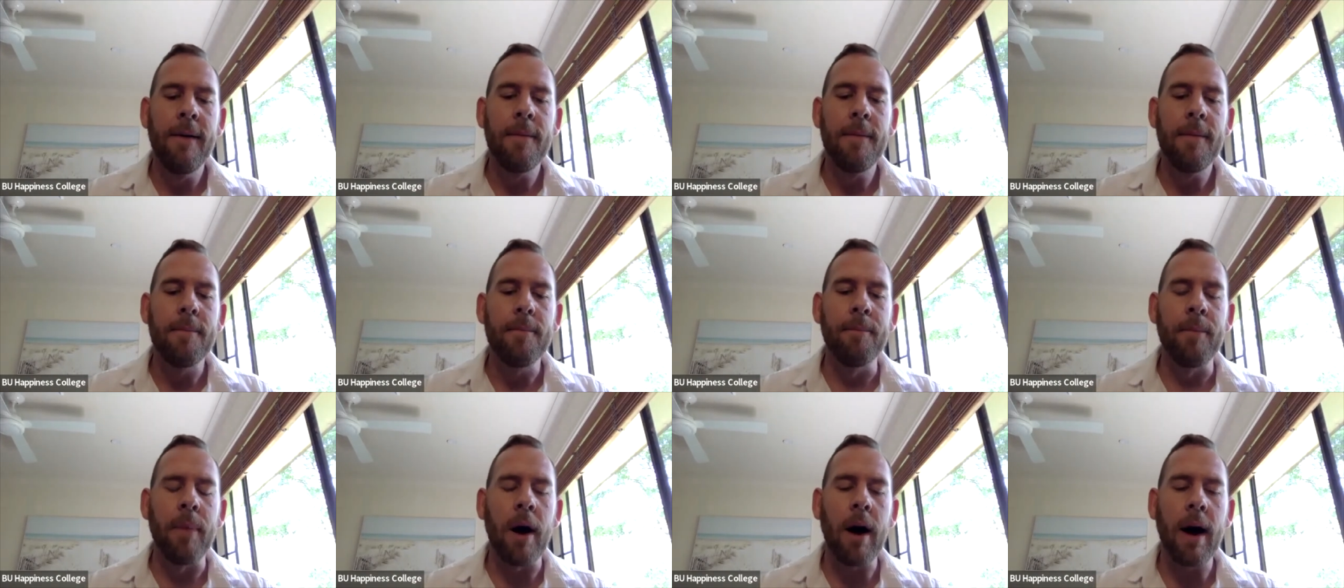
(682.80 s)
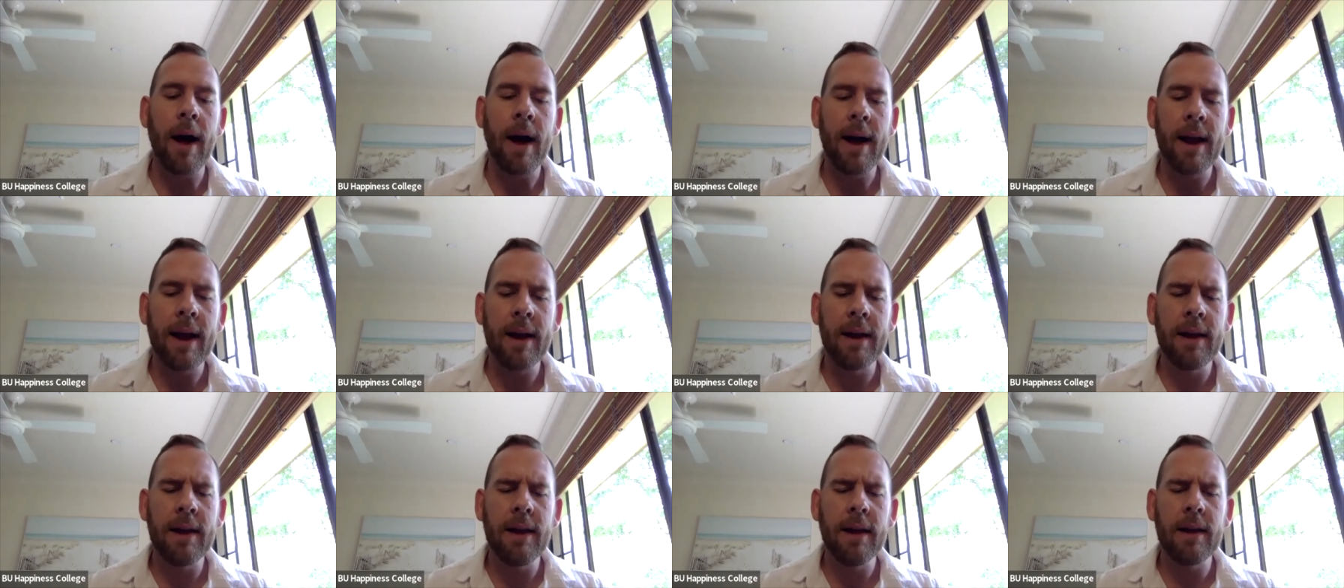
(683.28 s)

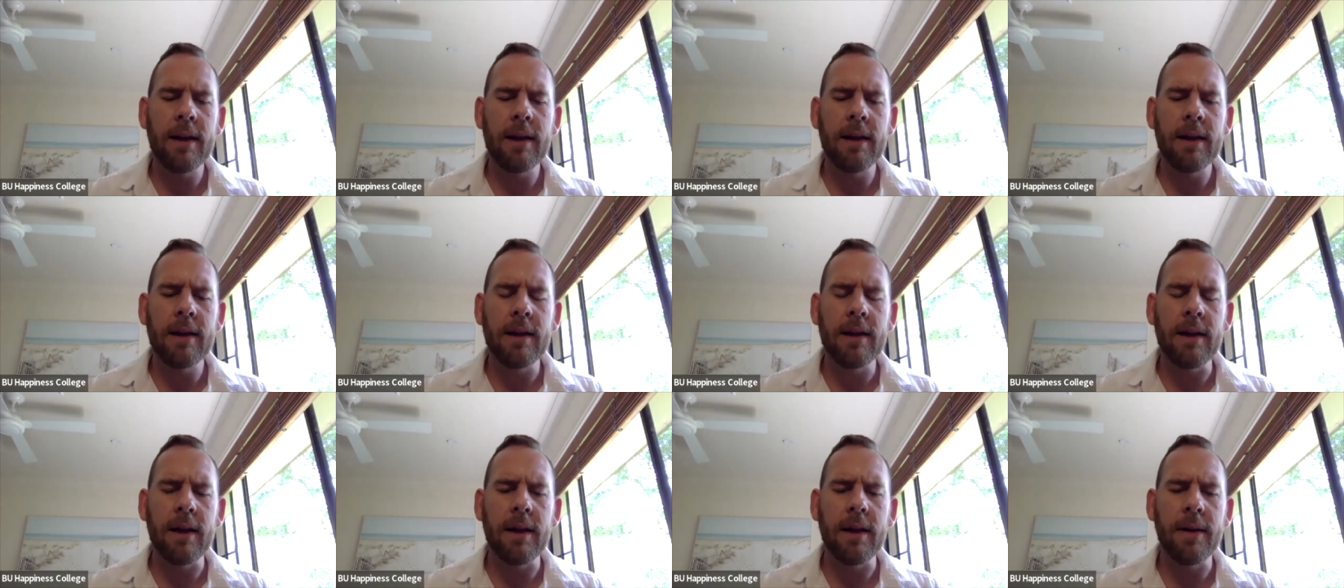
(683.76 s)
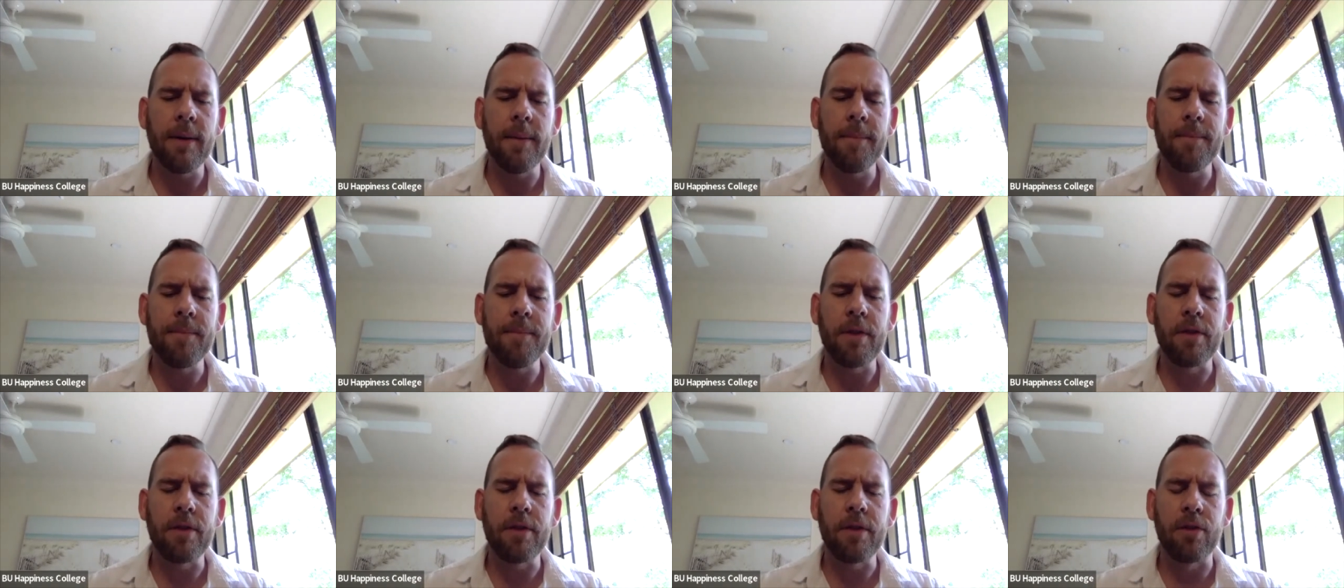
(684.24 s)
My
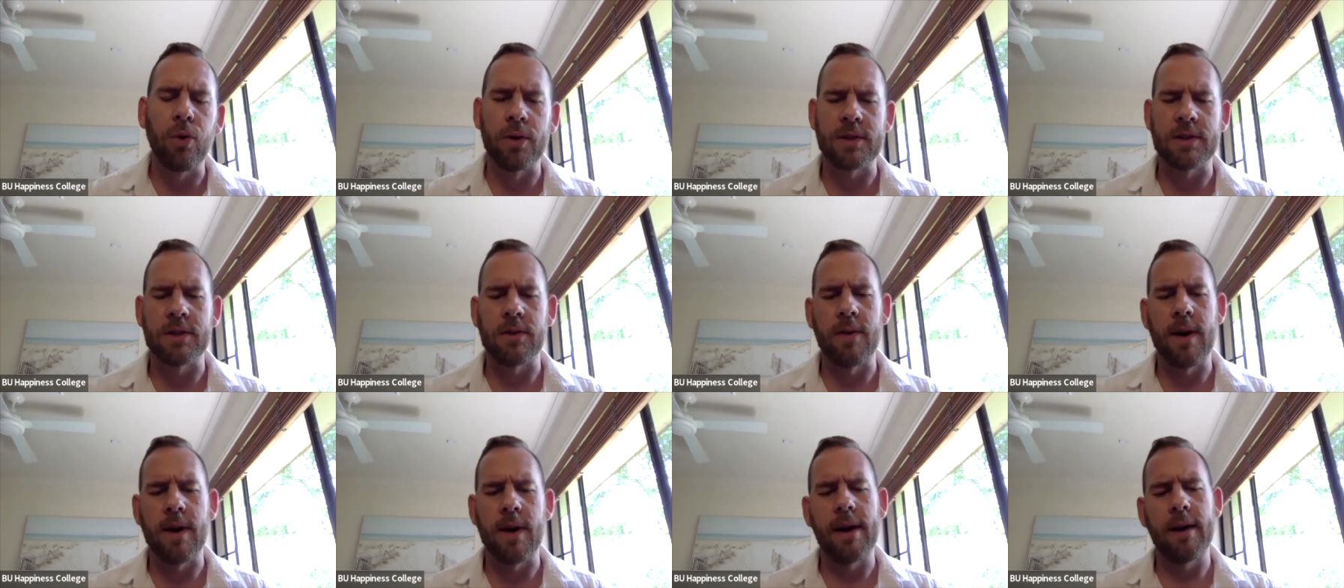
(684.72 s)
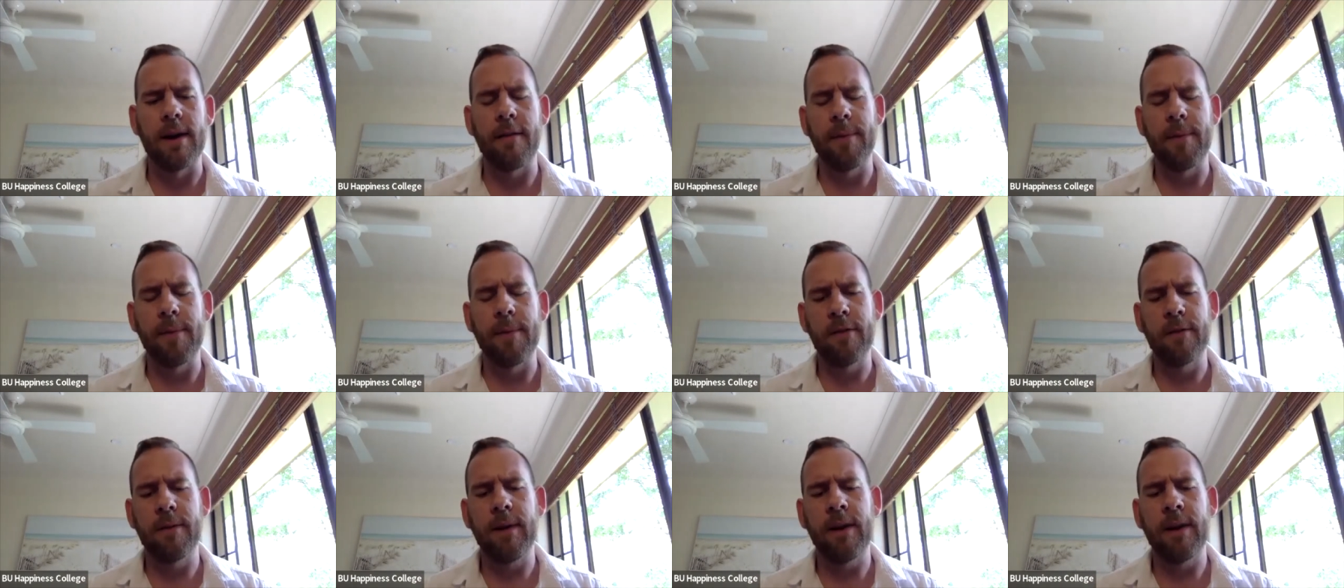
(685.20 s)
thoughts around it, I've
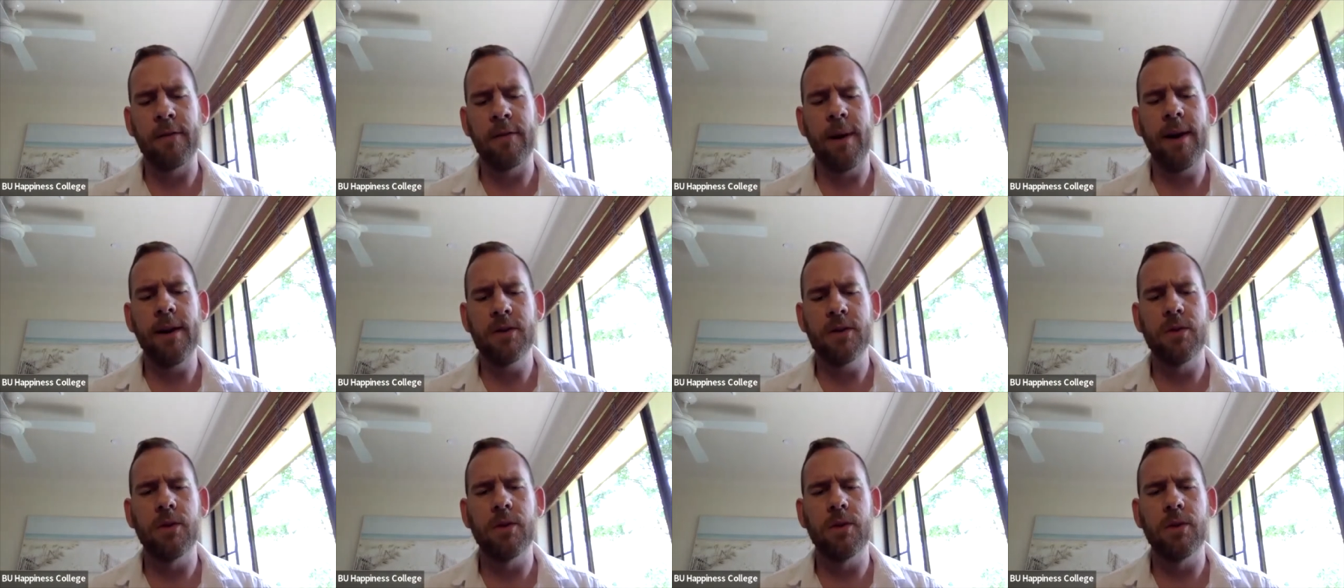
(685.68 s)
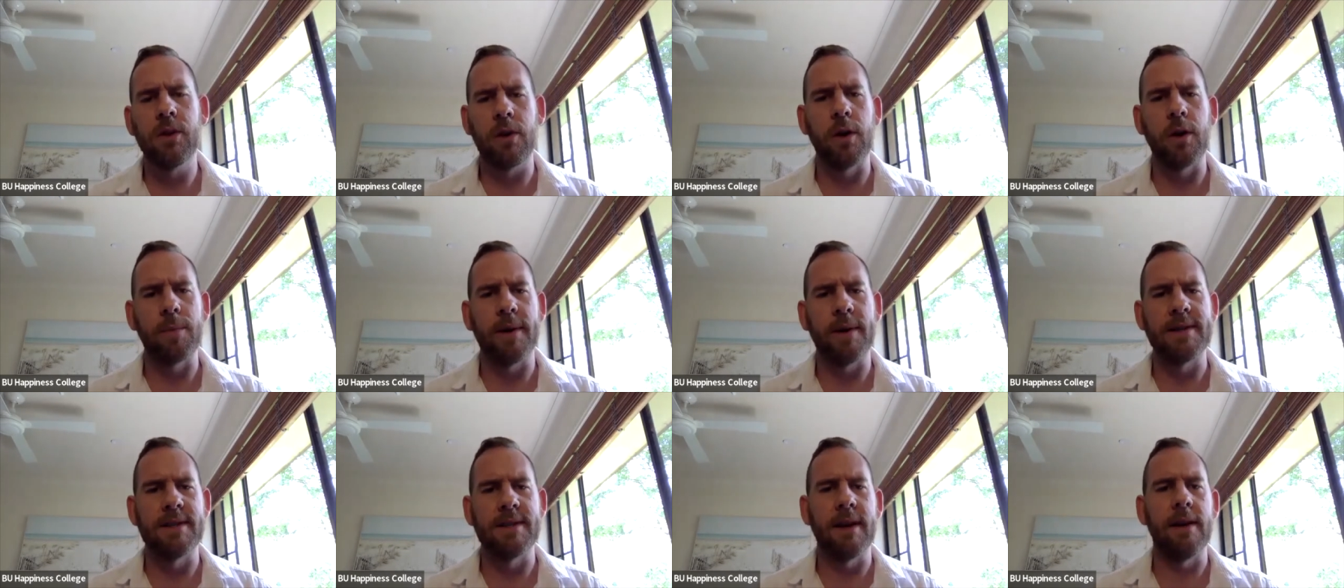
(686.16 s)
been explaining to a lot of
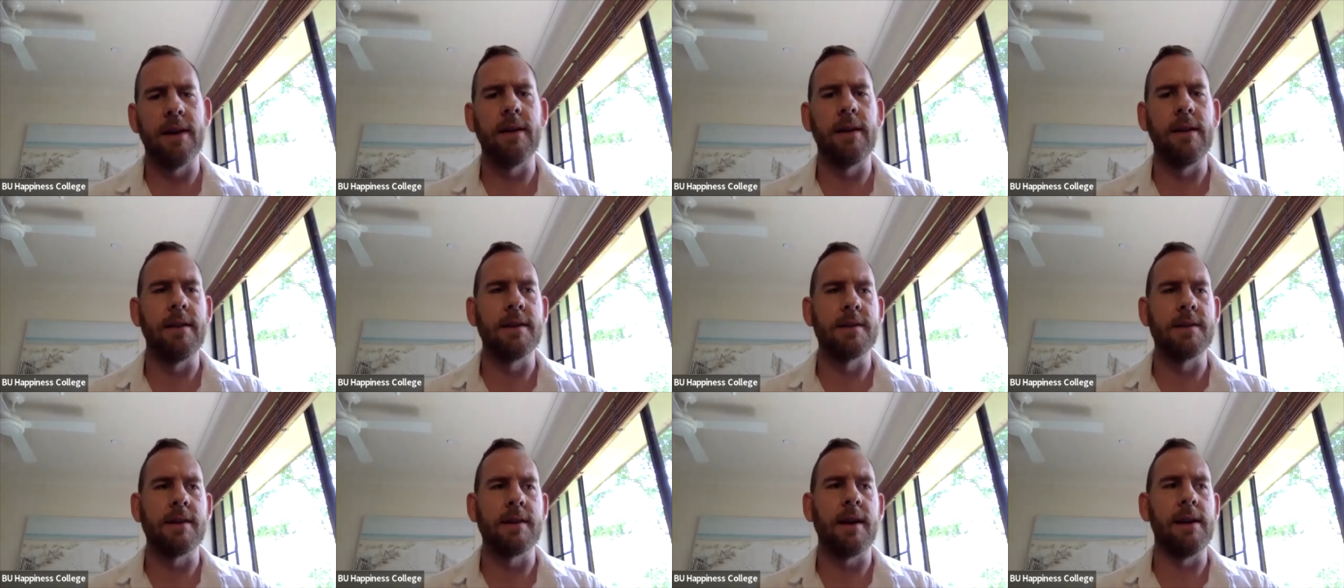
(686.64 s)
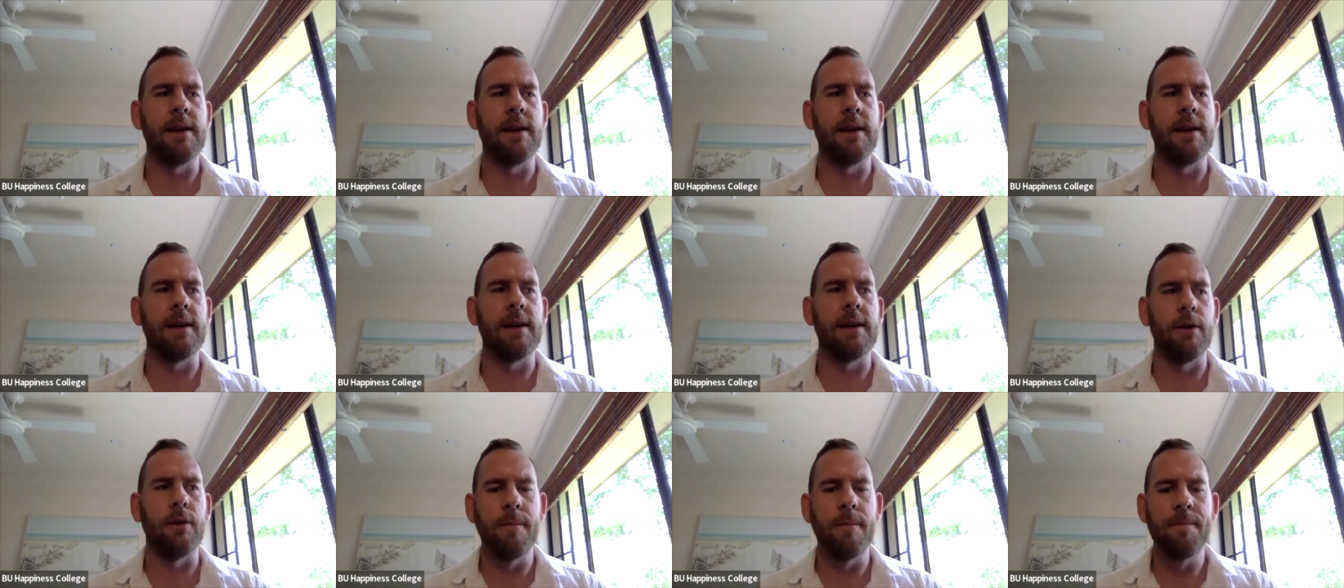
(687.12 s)
workplace lately this idea of